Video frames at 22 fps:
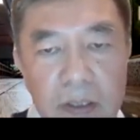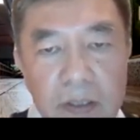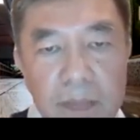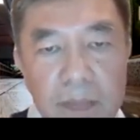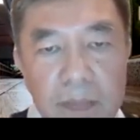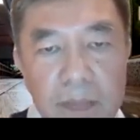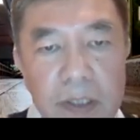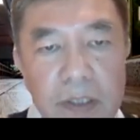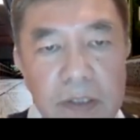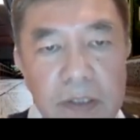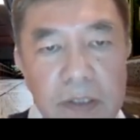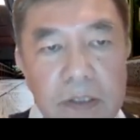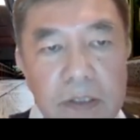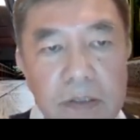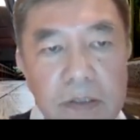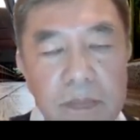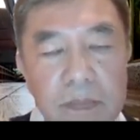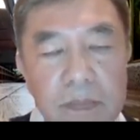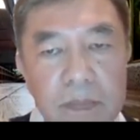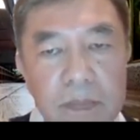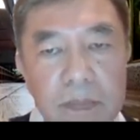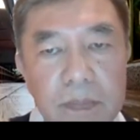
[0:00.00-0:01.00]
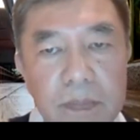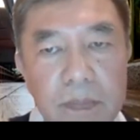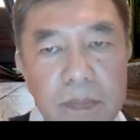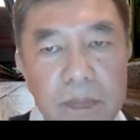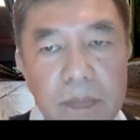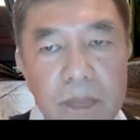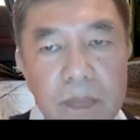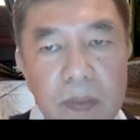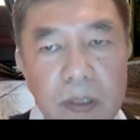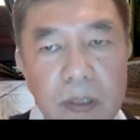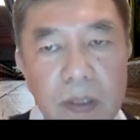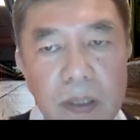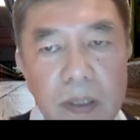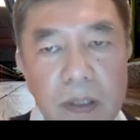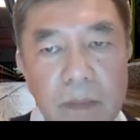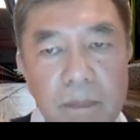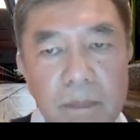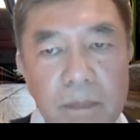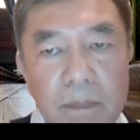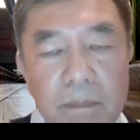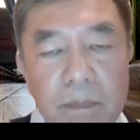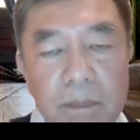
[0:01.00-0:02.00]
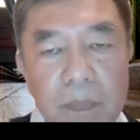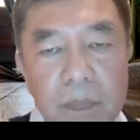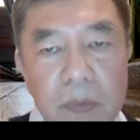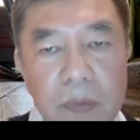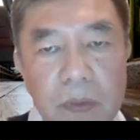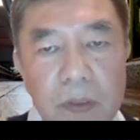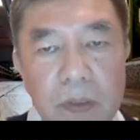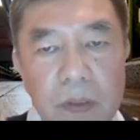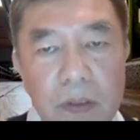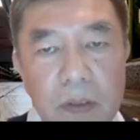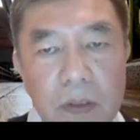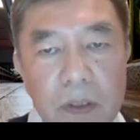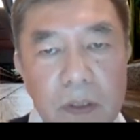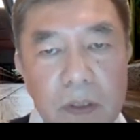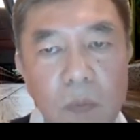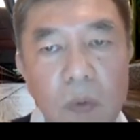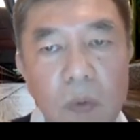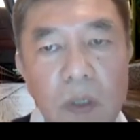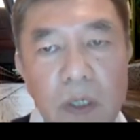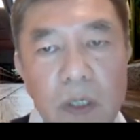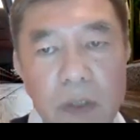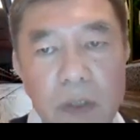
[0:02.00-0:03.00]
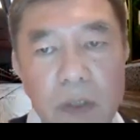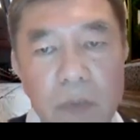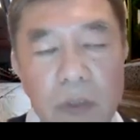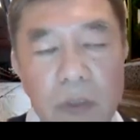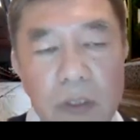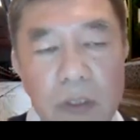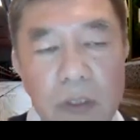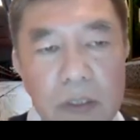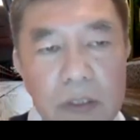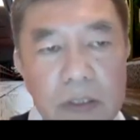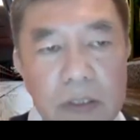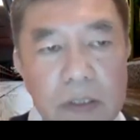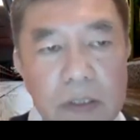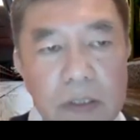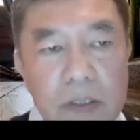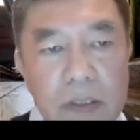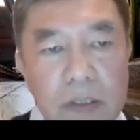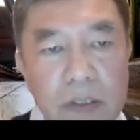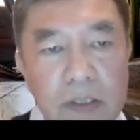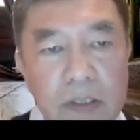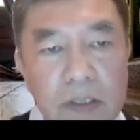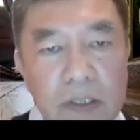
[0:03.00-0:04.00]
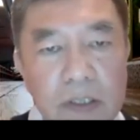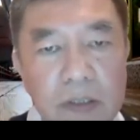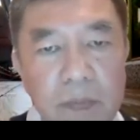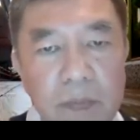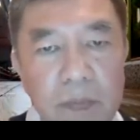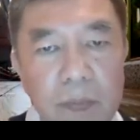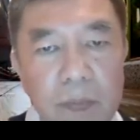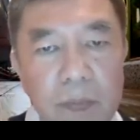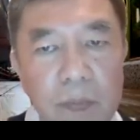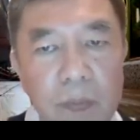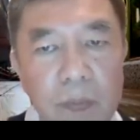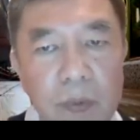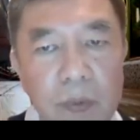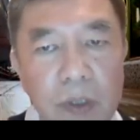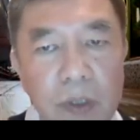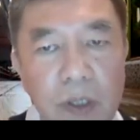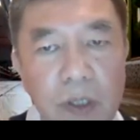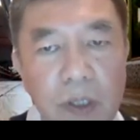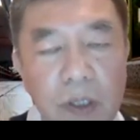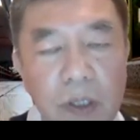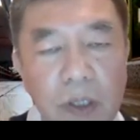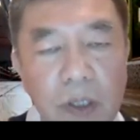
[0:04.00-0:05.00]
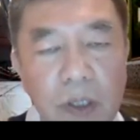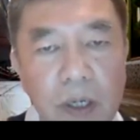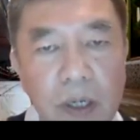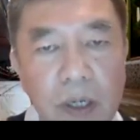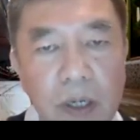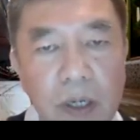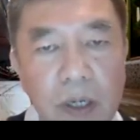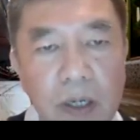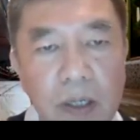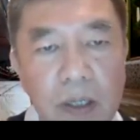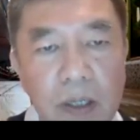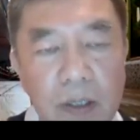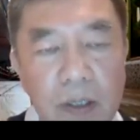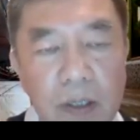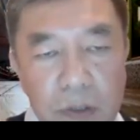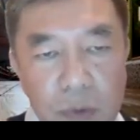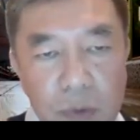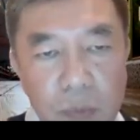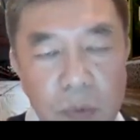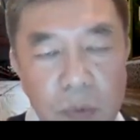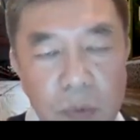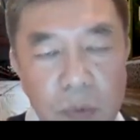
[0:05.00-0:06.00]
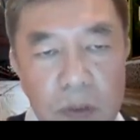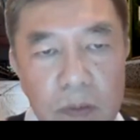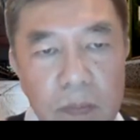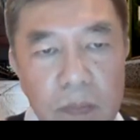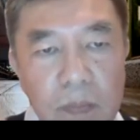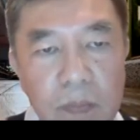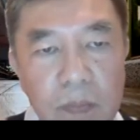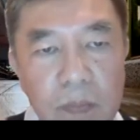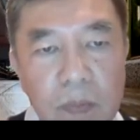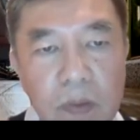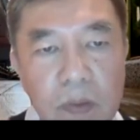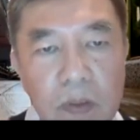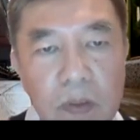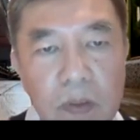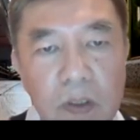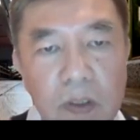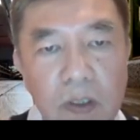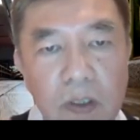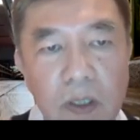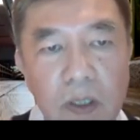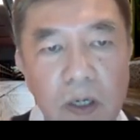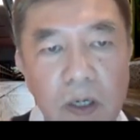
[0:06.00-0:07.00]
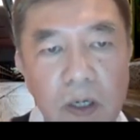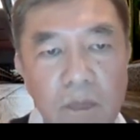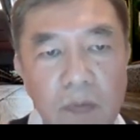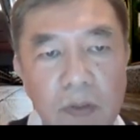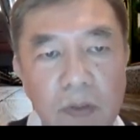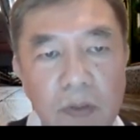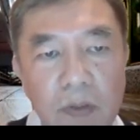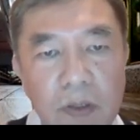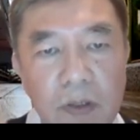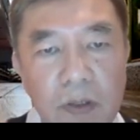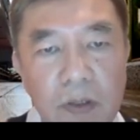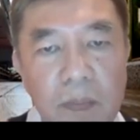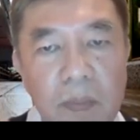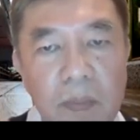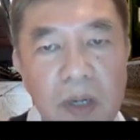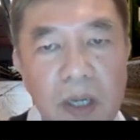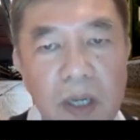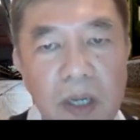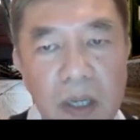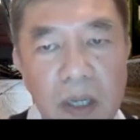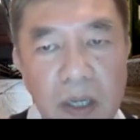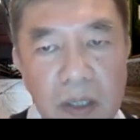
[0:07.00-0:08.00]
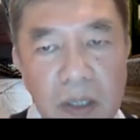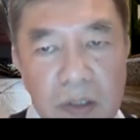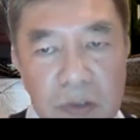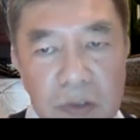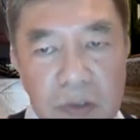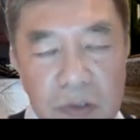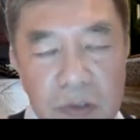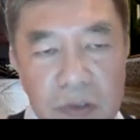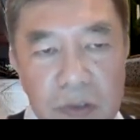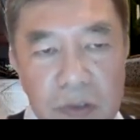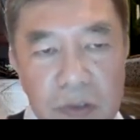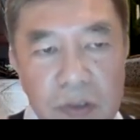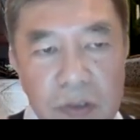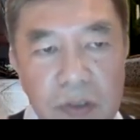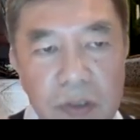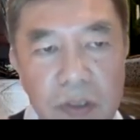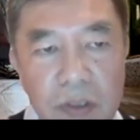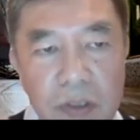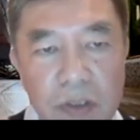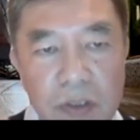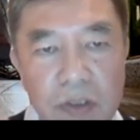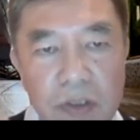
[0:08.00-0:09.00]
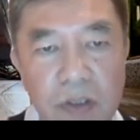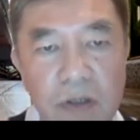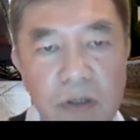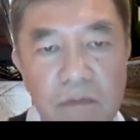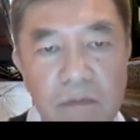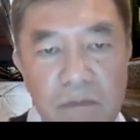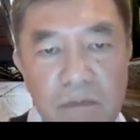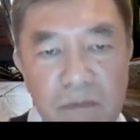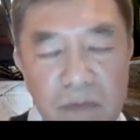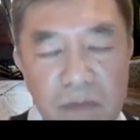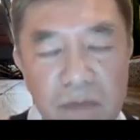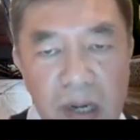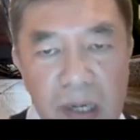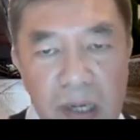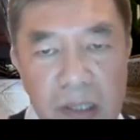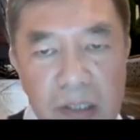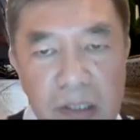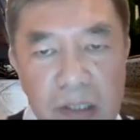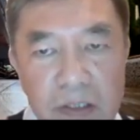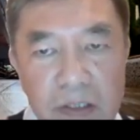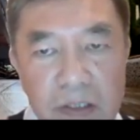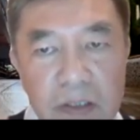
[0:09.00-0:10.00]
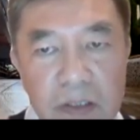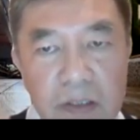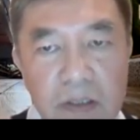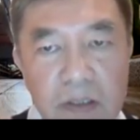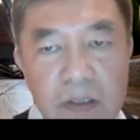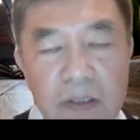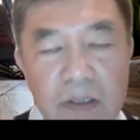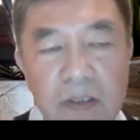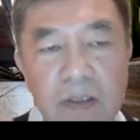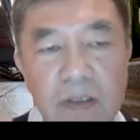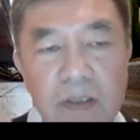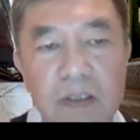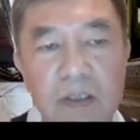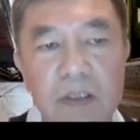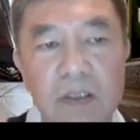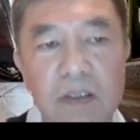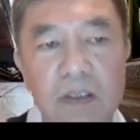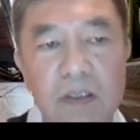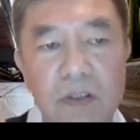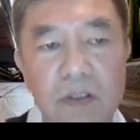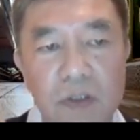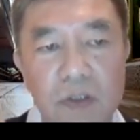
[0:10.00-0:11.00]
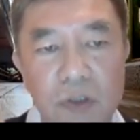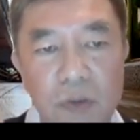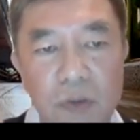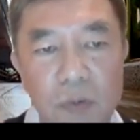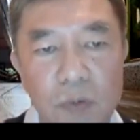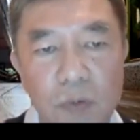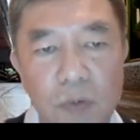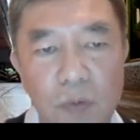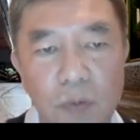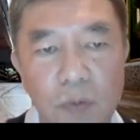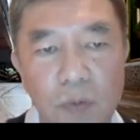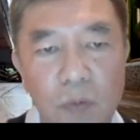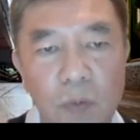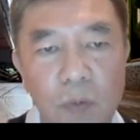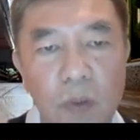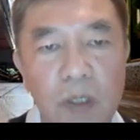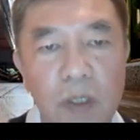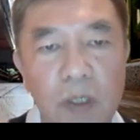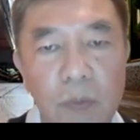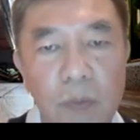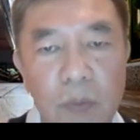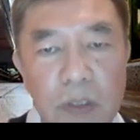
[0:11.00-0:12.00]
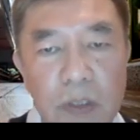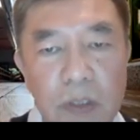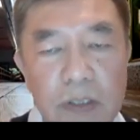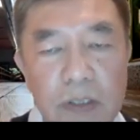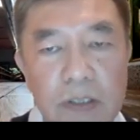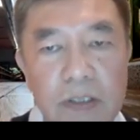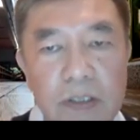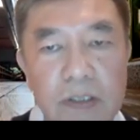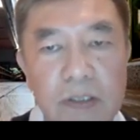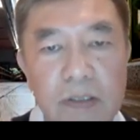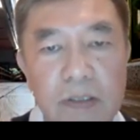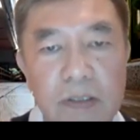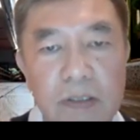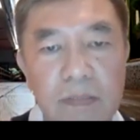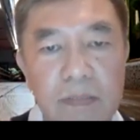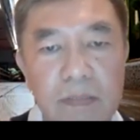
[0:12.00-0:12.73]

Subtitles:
Because the worldly words, you see, we are in this world, our communication is confined to worldly words.